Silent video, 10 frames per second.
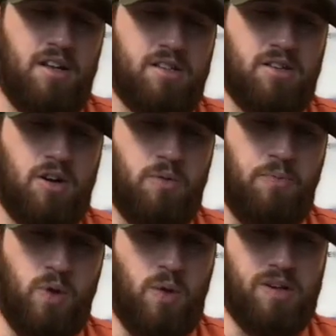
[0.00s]
So
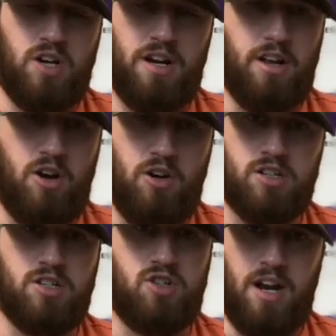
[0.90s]
we always try to
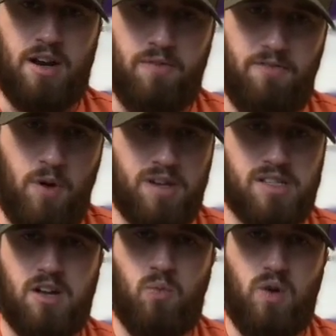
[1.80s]
encourage just trying to
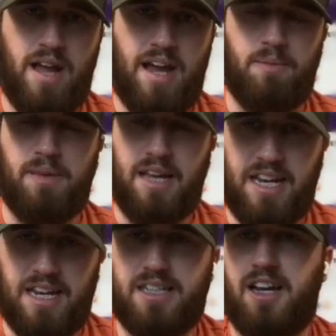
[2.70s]
focus on one item,
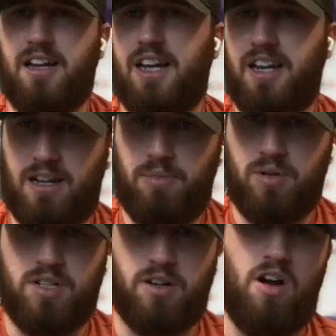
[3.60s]
getting it done, getting it
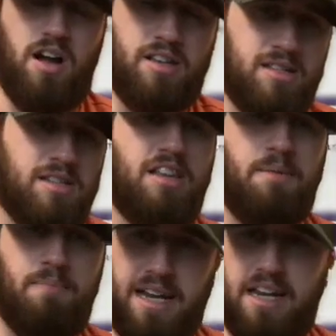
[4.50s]
pushed across, and
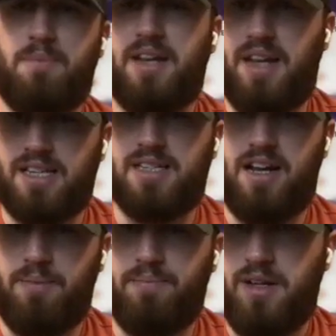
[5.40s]
then picking up the next
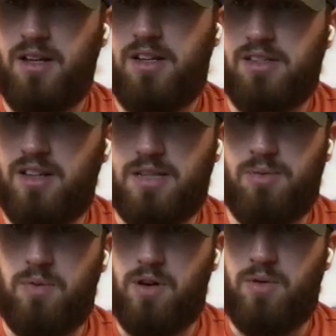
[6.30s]
item. So that's
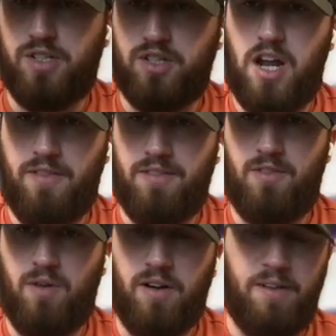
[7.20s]
what we're always striving
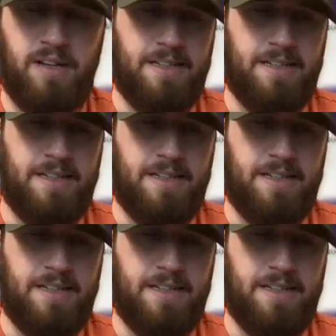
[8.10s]
for.